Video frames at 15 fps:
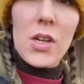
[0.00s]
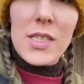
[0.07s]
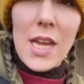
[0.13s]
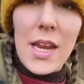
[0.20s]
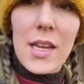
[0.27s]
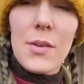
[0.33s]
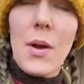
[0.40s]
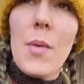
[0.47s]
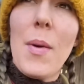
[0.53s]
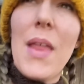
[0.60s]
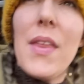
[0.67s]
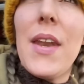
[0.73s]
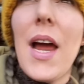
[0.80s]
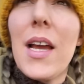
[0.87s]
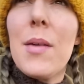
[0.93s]
taken away by
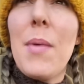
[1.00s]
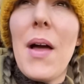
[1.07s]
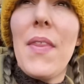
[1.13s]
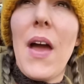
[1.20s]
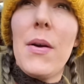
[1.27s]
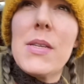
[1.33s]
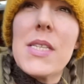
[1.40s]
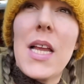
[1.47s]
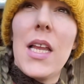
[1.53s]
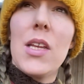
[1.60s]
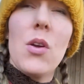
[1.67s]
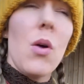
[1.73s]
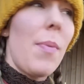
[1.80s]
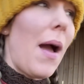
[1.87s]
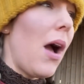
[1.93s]
the knacker man that I was telling
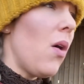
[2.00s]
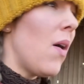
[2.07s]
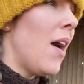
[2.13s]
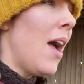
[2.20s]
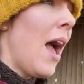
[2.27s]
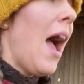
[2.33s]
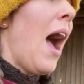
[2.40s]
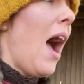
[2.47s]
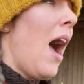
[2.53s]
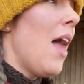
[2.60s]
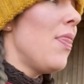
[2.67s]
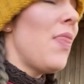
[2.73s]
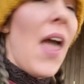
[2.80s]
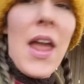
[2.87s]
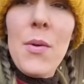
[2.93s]
you about?
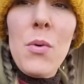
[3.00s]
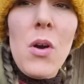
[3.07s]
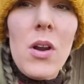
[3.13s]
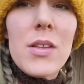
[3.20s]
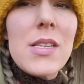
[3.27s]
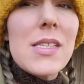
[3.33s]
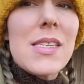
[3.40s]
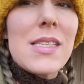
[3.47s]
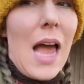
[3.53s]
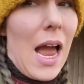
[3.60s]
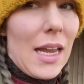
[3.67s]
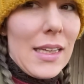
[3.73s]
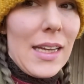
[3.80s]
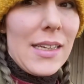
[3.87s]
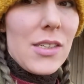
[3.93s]
They were on
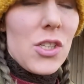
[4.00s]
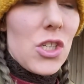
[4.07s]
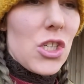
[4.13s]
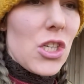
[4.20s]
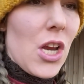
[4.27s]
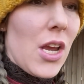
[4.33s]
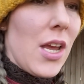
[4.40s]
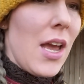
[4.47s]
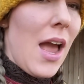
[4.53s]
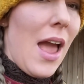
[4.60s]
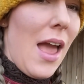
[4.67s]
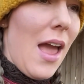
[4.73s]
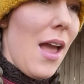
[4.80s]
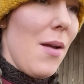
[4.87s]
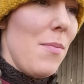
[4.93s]
silage.
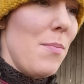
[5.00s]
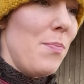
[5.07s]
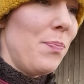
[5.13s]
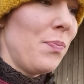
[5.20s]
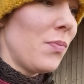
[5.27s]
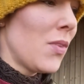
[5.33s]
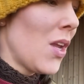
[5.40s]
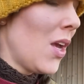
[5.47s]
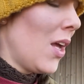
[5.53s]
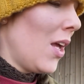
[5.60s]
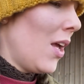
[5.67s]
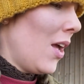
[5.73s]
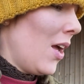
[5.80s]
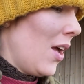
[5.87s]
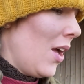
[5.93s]
They're
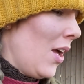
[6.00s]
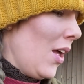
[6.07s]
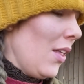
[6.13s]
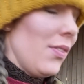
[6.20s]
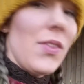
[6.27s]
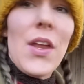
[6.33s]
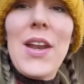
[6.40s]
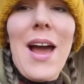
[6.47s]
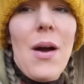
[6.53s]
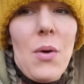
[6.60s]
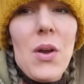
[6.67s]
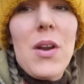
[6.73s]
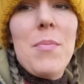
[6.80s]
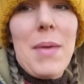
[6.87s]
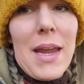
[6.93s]
now
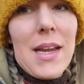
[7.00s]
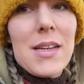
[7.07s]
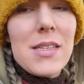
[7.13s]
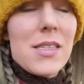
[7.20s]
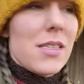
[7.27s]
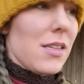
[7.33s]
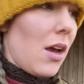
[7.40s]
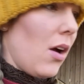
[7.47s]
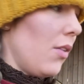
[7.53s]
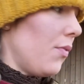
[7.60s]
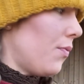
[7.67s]
on a mix of